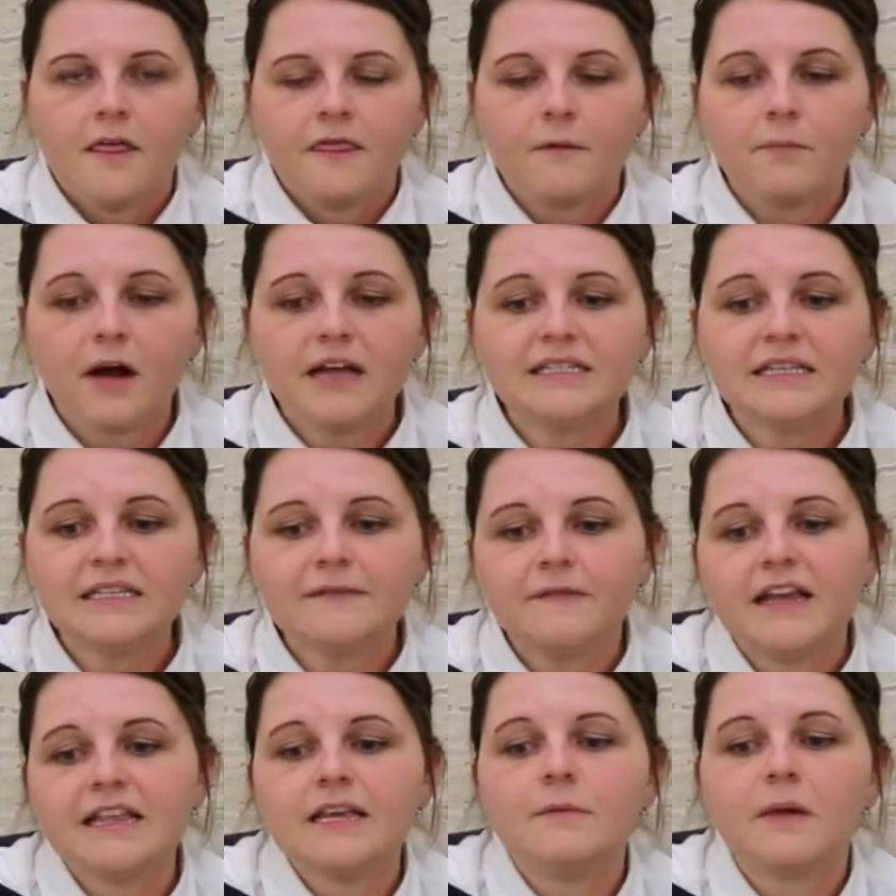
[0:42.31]
The process
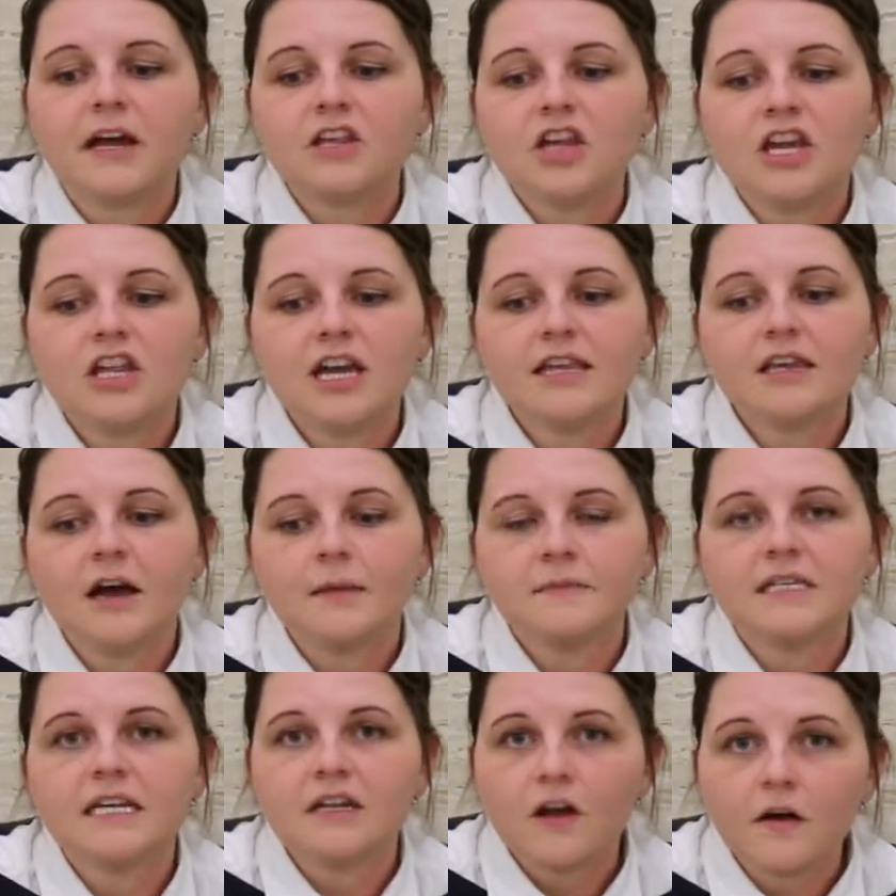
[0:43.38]
invented by J.J.
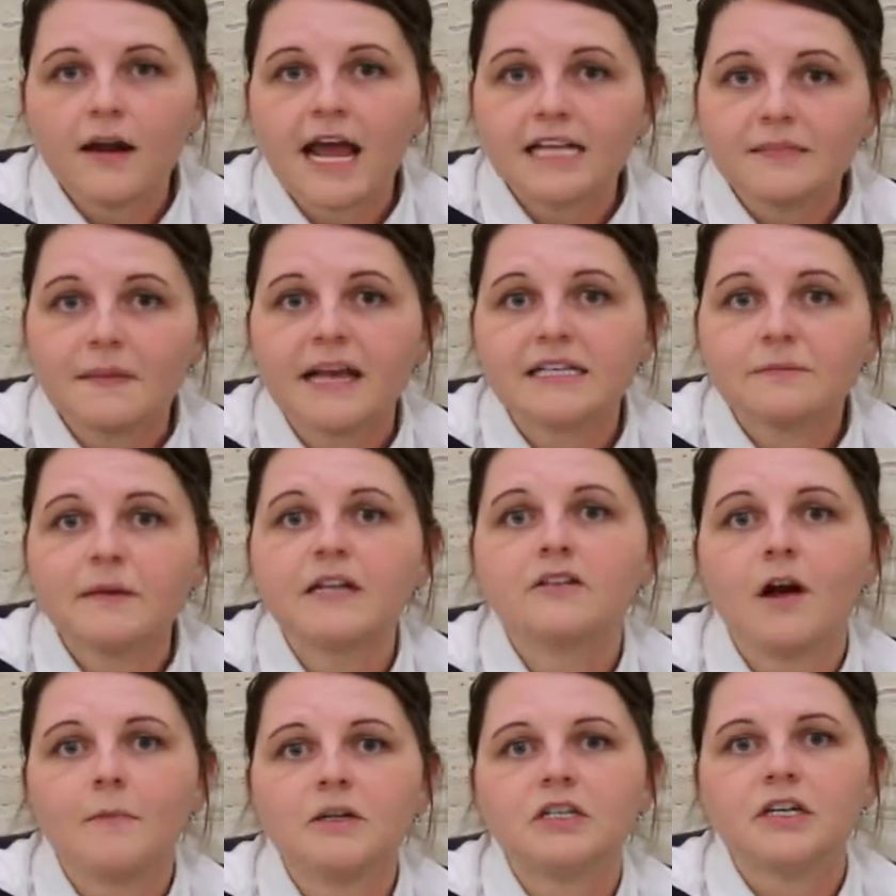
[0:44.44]
Thomson, known as mass
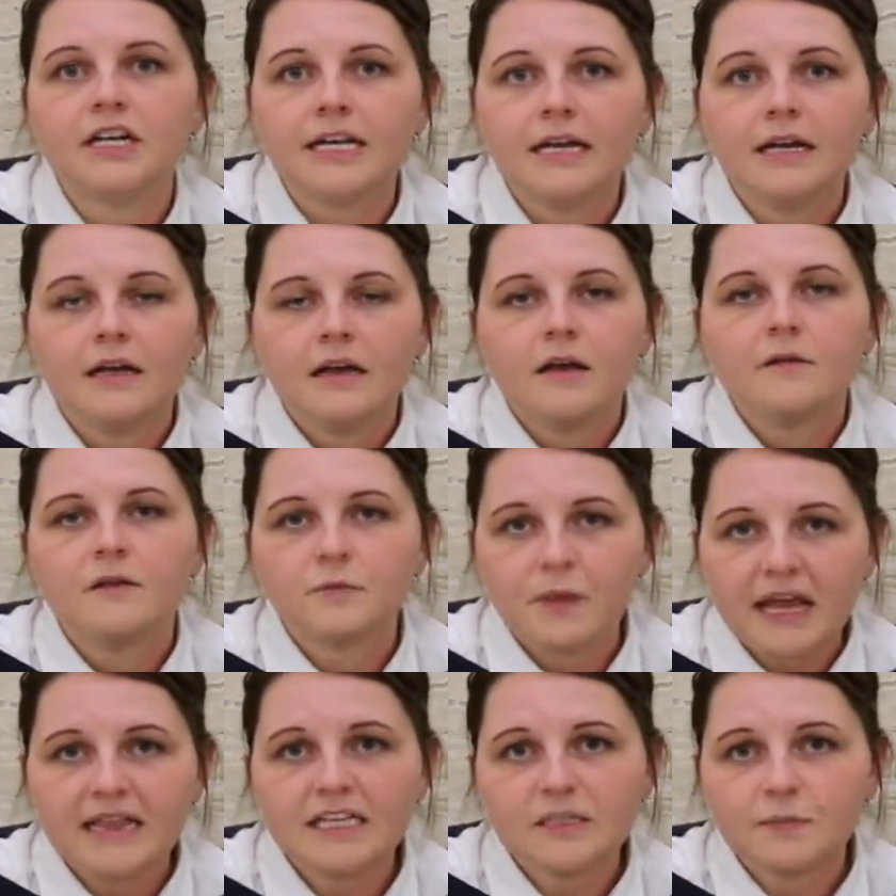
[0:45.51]
spectrometry,
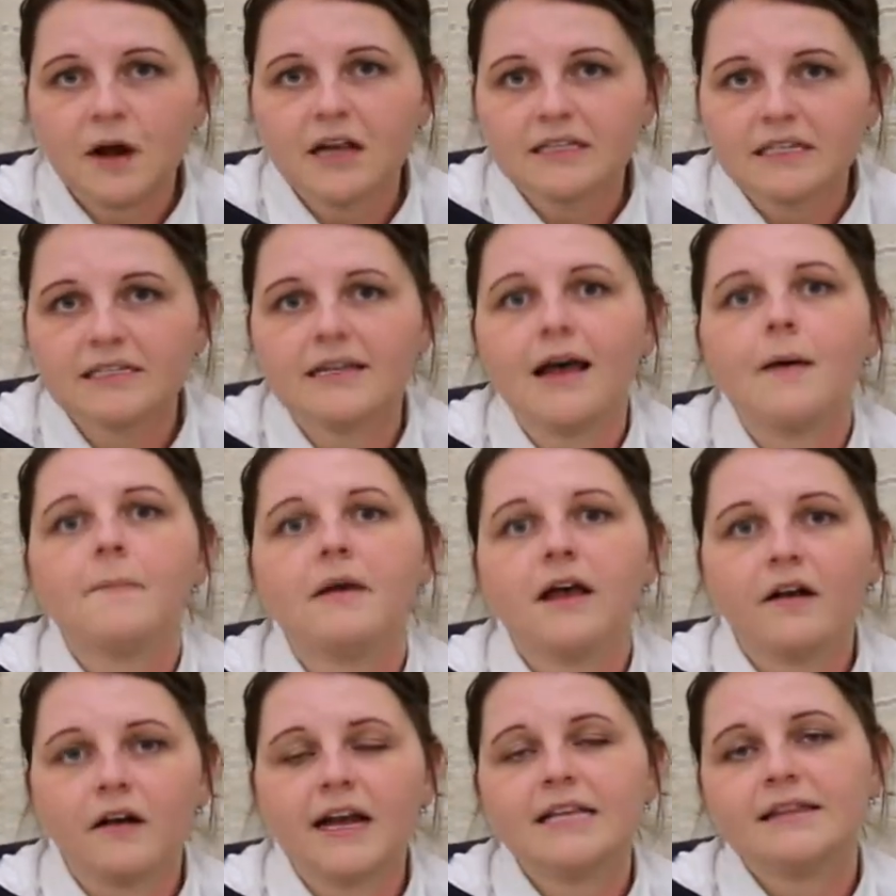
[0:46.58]
sped this process up
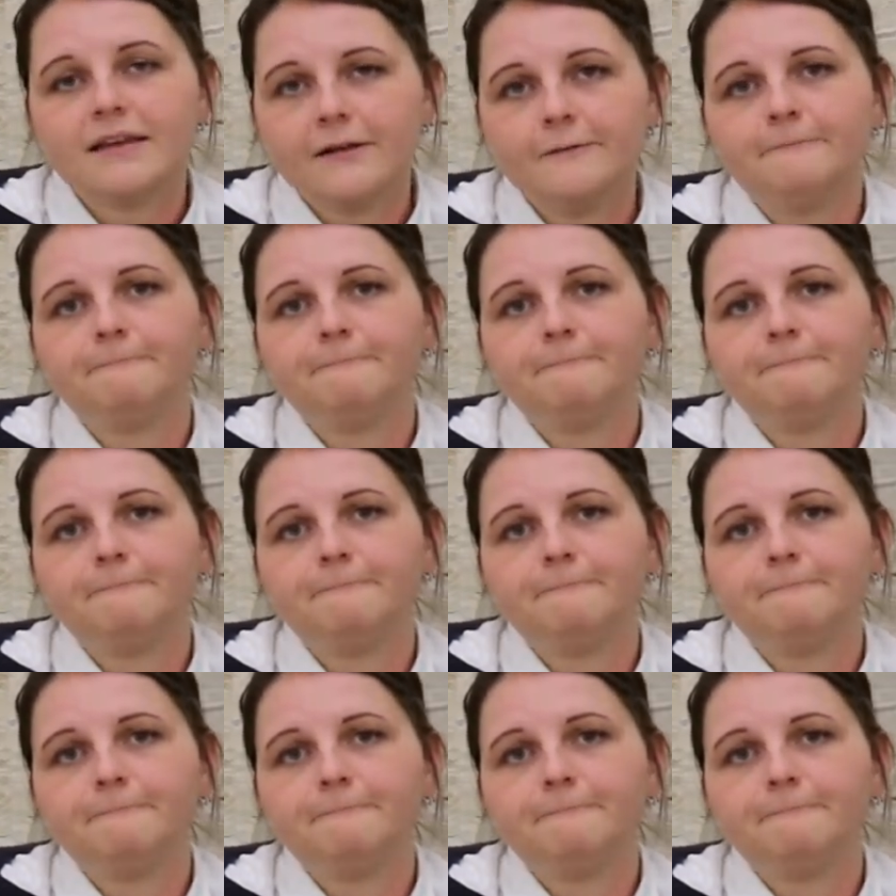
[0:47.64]
a great deal.